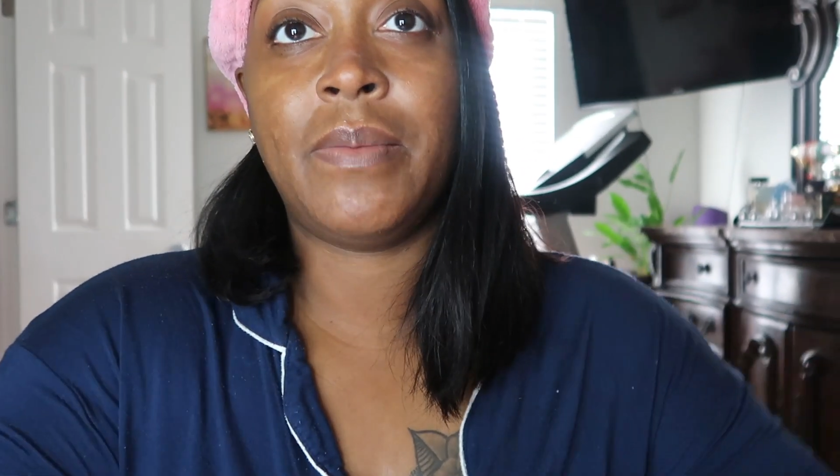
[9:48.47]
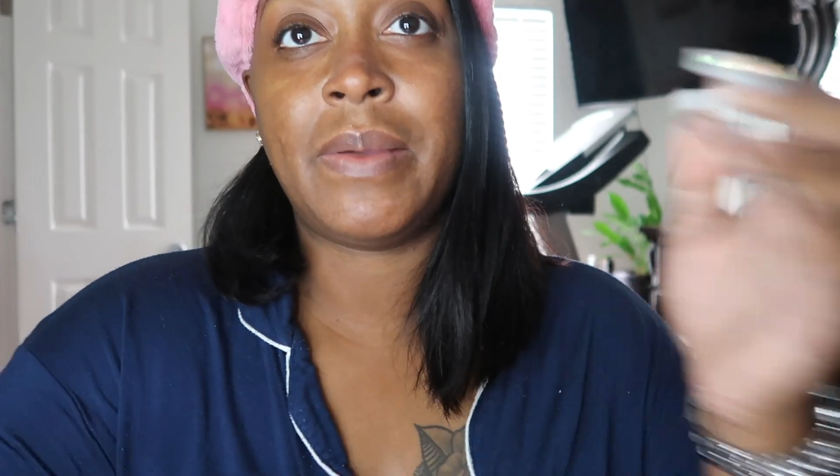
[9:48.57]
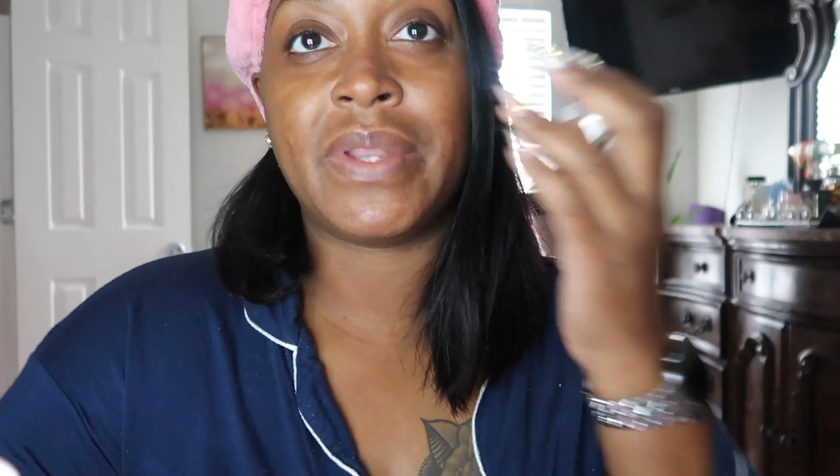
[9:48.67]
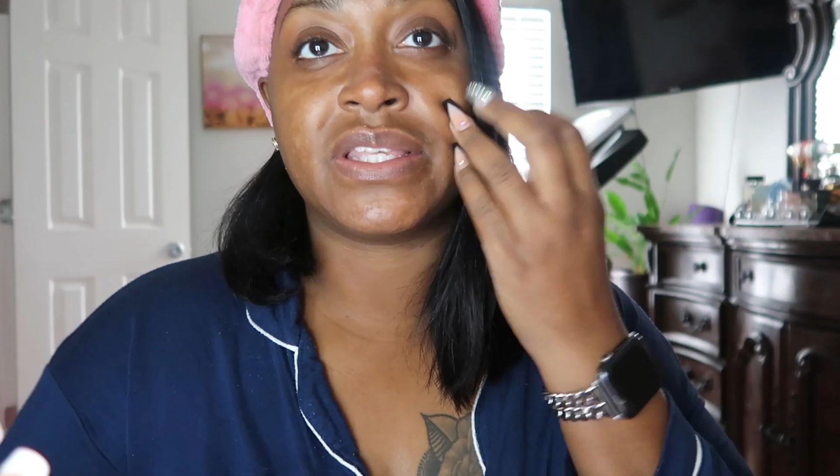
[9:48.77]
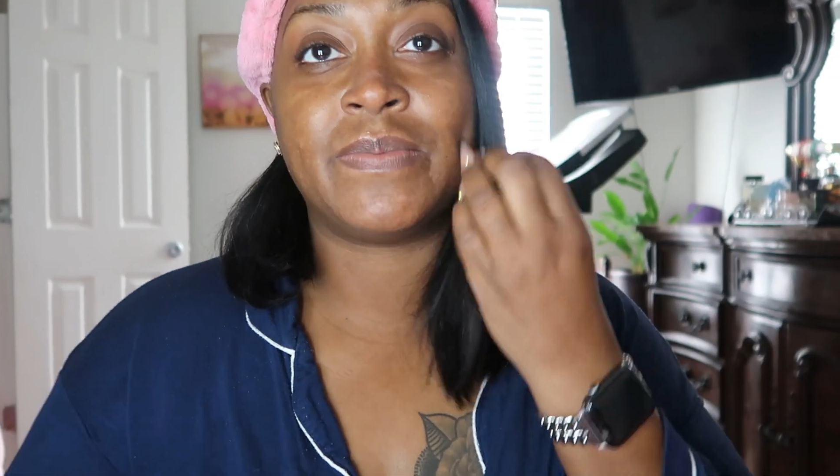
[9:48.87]

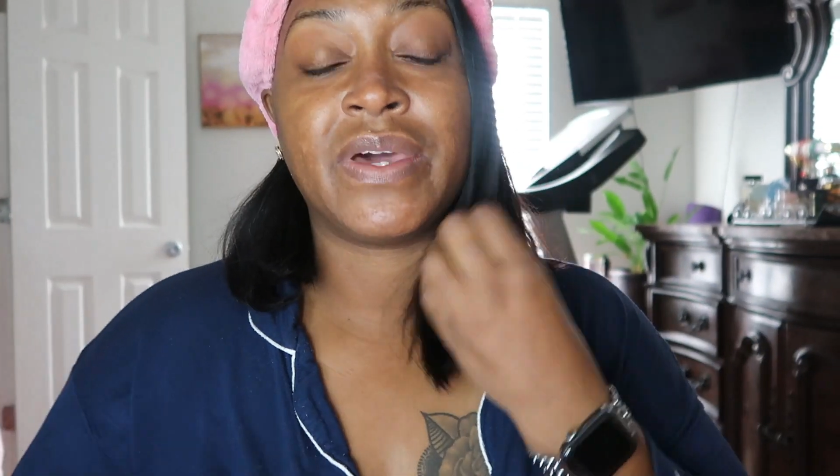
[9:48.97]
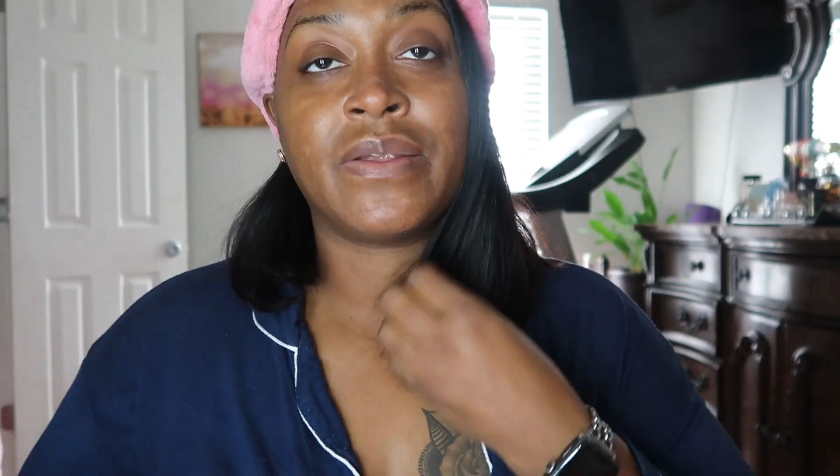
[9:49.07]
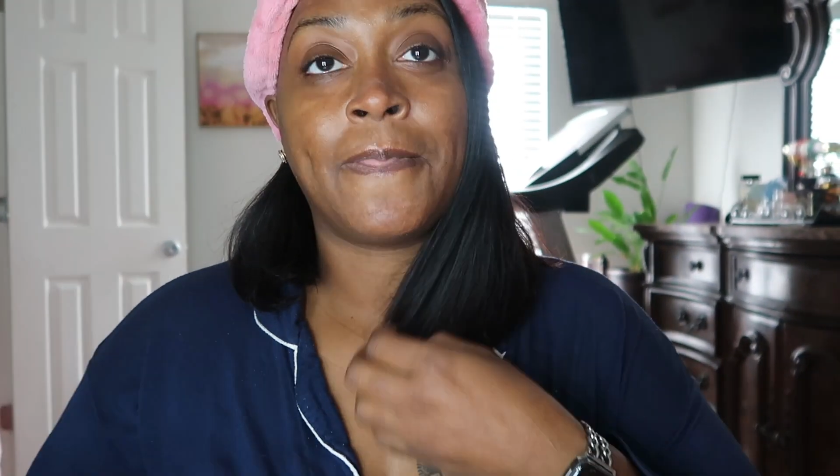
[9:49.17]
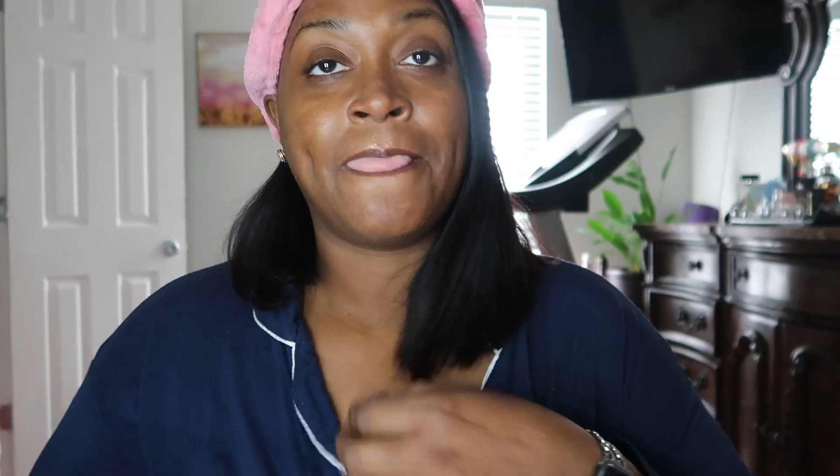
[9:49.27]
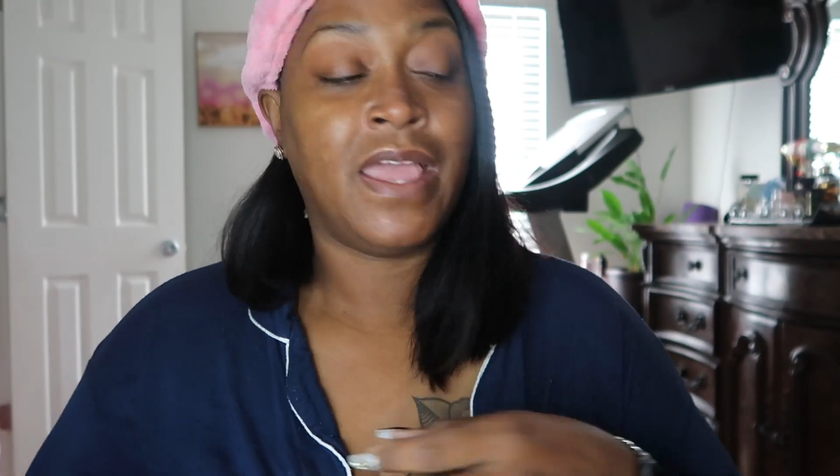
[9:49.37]
maybe that's
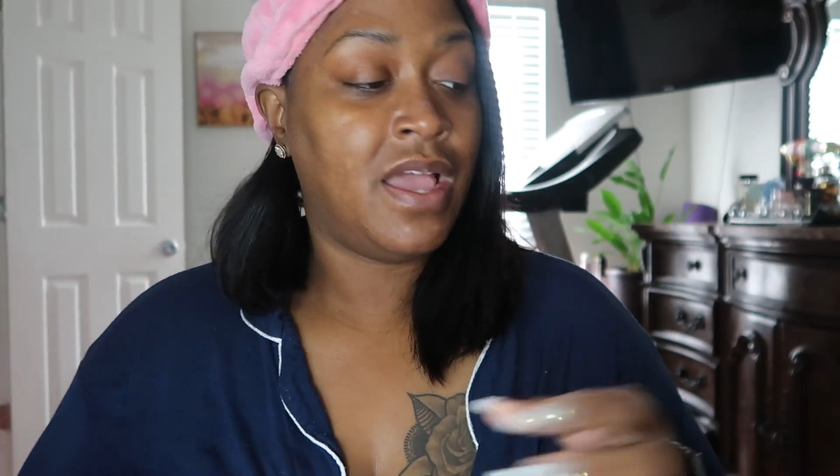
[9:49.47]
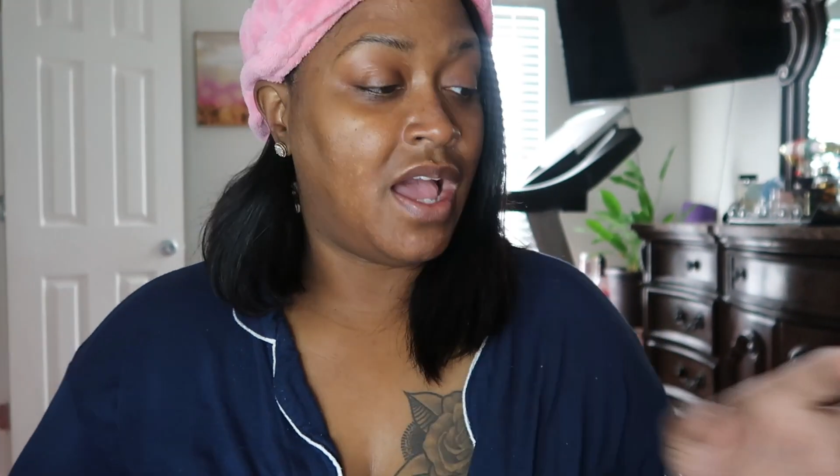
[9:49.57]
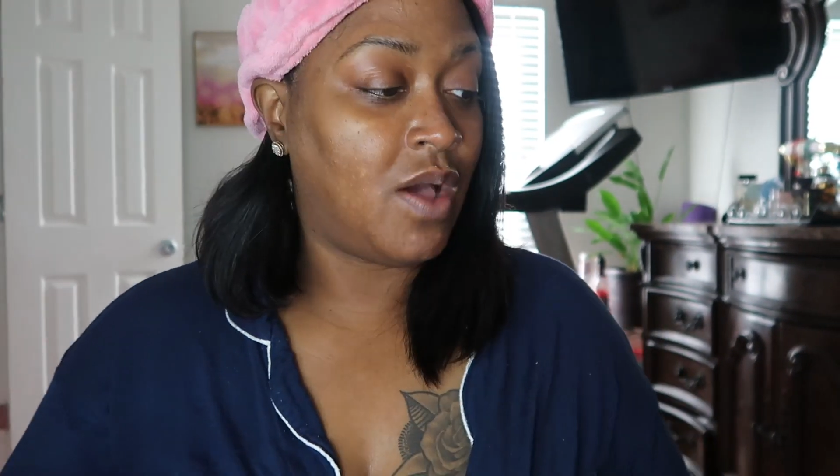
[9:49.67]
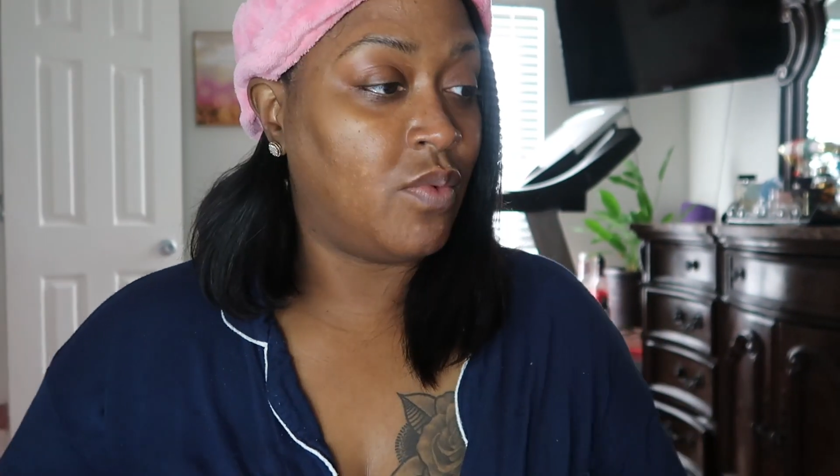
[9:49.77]
better. I